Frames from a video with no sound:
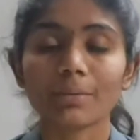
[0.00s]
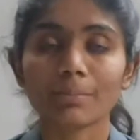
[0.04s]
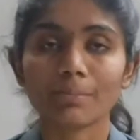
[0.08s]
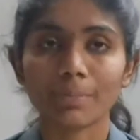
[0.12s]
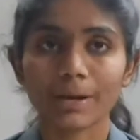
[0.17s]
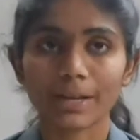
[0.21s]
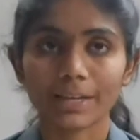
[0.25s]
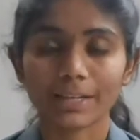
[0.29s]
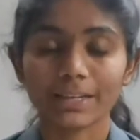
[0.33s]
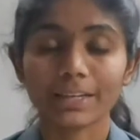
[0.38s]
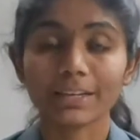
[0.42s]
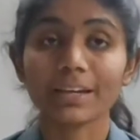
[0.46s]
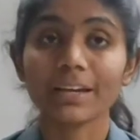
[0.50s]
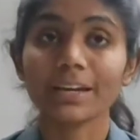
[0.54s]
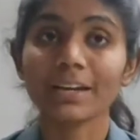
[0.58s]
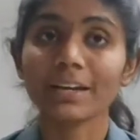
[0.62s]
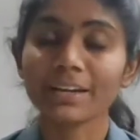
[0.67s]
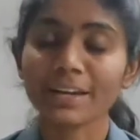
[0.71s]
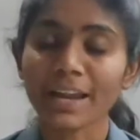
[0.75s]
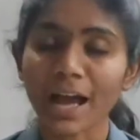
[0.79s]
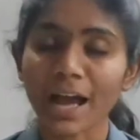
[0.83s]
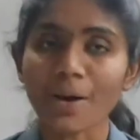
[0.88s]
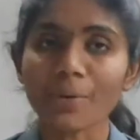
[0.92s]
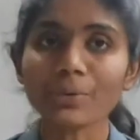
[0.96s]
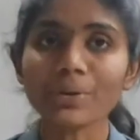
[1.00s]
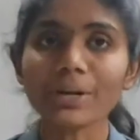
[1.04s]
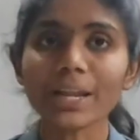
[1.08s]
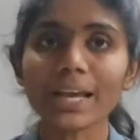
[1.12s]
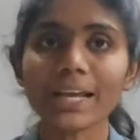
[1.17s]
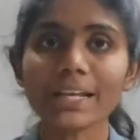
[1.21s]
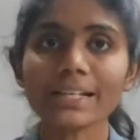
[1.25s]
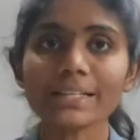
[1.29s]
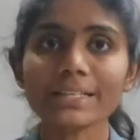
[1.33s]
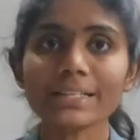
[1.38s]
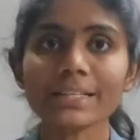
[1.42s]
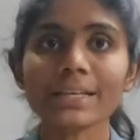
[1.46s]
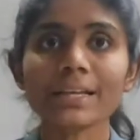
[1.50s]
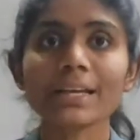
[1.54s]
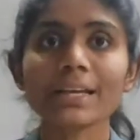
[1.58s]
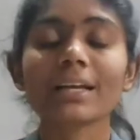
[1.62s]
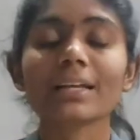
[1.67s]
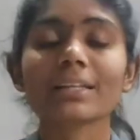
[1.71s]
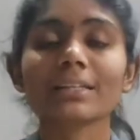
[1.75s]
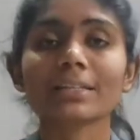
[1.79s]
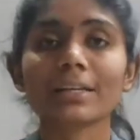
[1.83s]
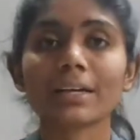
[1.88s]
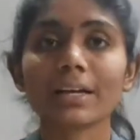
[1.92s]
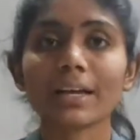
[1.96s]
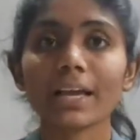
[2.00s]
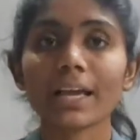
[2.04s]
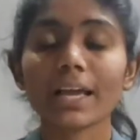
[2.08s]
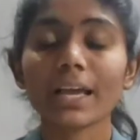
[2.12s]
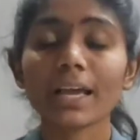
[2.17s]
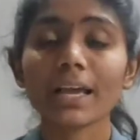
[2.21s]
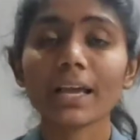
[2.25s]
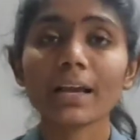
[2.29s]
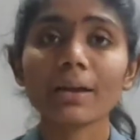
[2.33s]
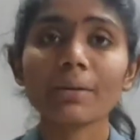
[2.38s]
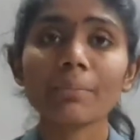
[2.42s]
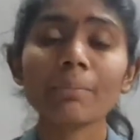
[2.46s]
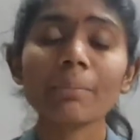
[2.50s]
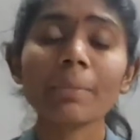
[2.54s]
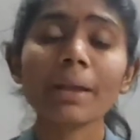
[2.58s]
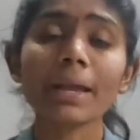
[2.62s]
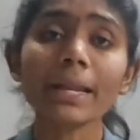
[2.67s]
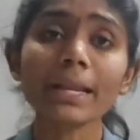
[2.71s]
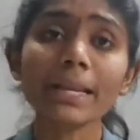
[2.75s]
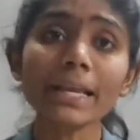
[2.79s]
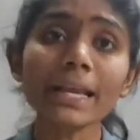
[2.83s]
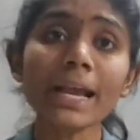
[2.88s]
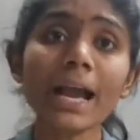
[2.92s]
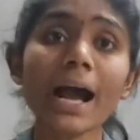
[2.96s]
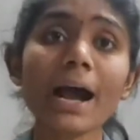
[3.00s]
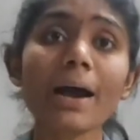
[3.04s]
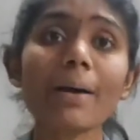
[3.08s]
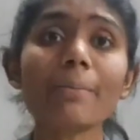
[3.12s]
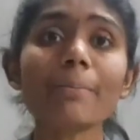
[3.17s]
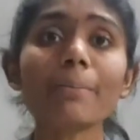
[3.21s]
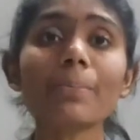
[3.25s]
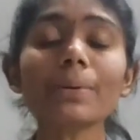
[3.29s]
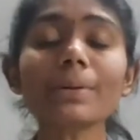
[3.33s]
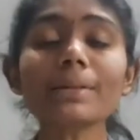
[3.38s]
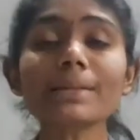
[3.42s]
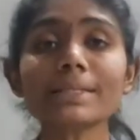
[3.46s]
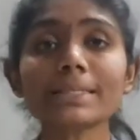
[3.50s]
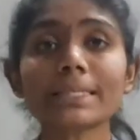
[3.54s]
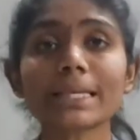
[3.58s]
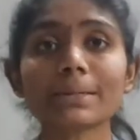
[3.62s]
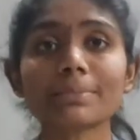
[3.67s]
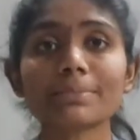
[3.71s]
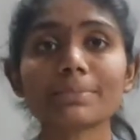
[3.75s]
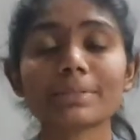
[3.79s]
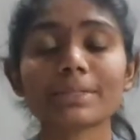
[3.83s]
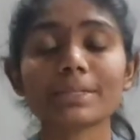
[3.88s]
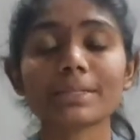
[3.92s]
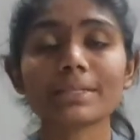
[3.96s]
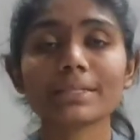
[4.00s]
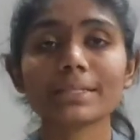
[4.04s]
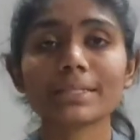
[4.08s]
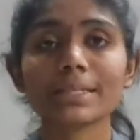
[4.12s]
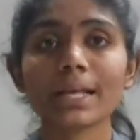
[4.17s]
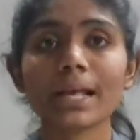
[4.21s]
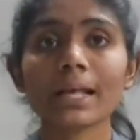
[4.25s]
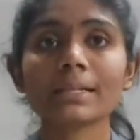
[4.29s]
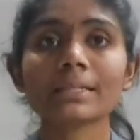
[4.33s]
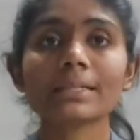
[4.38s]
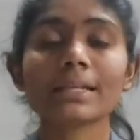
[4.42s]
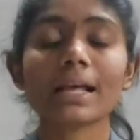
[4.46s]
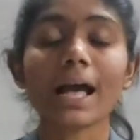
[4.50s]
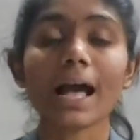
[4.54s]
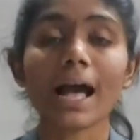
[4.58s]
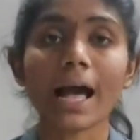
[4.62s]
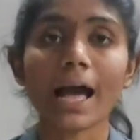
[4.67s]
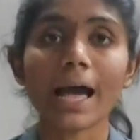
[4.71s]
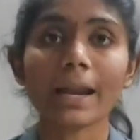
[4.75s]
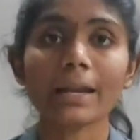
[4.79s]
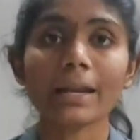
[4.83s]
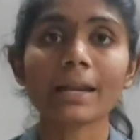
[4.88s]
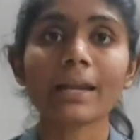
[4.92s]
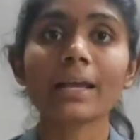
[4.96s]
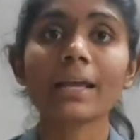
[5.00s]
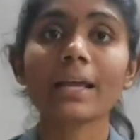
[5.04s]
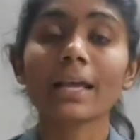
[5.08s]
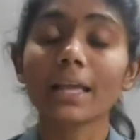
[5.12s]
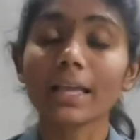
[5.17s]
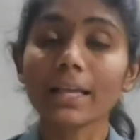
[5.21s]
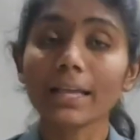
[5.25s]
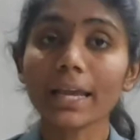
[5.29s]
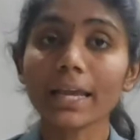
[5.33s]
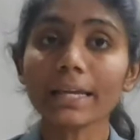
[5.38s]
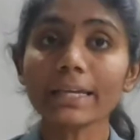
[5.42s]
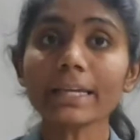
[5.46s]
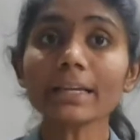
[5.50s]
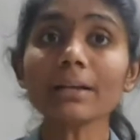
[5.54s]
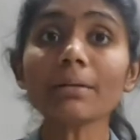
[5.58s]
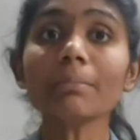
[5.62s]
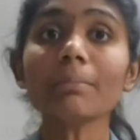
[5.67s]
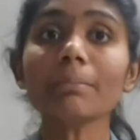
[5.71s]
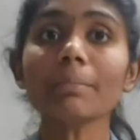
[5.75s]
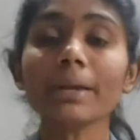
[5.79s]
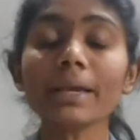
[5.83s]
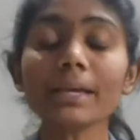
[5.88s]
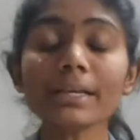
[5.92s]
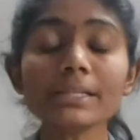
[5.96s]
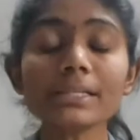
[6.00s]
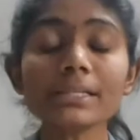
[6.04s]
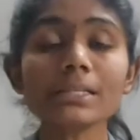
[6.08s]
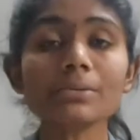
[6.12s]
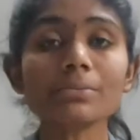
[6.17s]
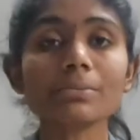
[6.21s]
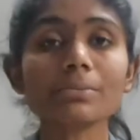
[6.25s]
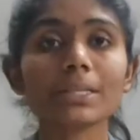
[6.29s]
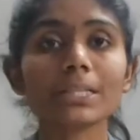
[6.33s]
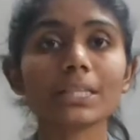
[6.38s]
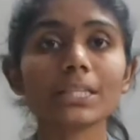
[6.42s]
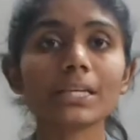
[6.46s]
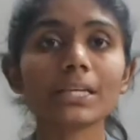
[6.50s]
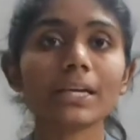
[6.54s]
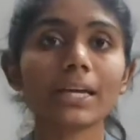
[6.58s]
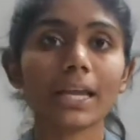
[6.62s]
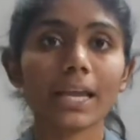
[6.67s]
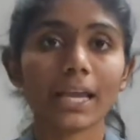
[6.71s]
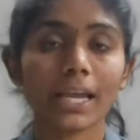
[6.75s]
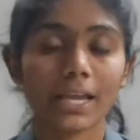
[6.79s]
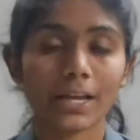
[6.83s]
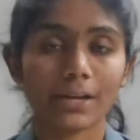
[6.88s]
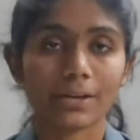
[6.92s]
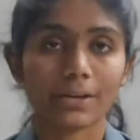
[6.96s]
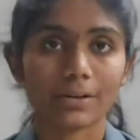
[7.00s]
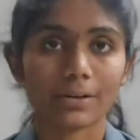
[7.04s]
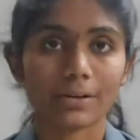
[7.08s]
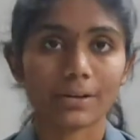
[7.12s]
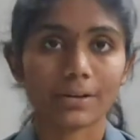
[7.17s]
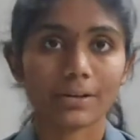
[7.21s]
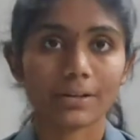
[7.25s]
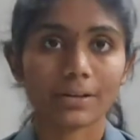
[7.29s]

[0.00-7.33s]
But nowadays, the many harmful substances are getting mixed with the air,